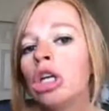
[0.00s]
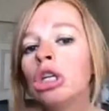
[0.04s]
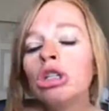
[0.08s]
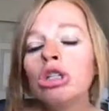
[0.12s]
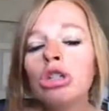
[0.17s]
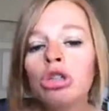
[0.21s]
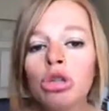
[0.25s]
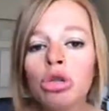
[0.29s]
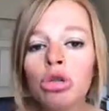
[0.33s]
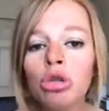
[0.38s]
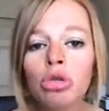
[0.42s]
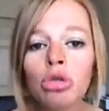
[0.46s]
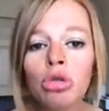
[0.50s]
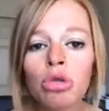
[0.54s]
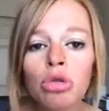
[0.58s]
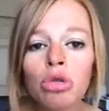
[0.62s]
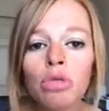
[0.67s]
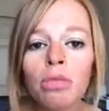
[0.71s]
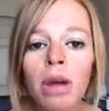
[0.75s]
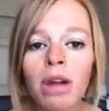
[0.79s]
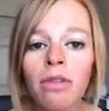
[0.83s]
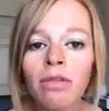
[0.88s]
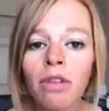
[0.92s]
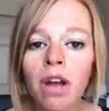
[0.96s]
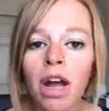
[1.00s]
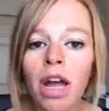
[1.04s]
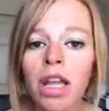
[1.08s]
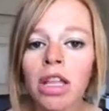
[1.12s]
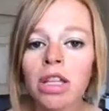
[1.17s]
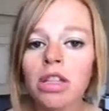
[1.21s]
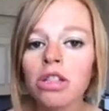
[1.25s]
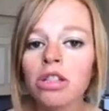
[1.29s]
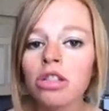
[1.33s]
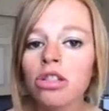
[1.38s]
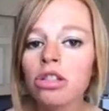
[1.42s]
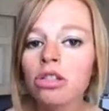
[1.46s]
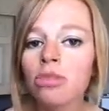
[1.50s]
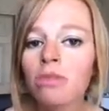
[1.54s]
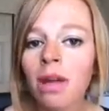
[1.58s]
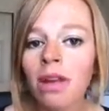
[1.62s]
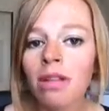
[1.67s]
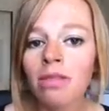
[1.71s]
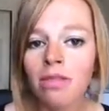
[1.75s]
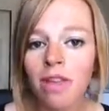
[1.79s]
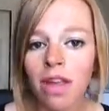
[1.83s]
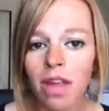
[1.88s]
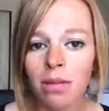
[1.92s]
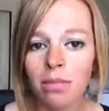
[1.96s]
to my friends, to my
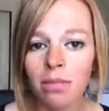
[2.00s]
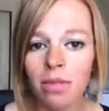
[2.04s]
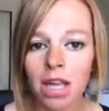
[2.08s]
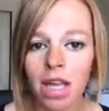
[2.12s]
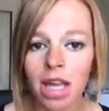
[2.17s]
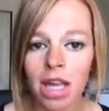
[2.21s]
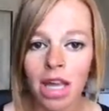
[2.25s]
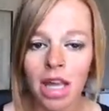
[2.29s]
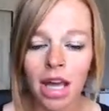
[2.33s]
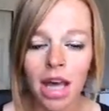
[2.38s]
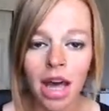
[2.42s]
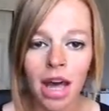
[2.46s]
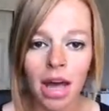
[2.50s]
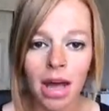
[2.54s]
family,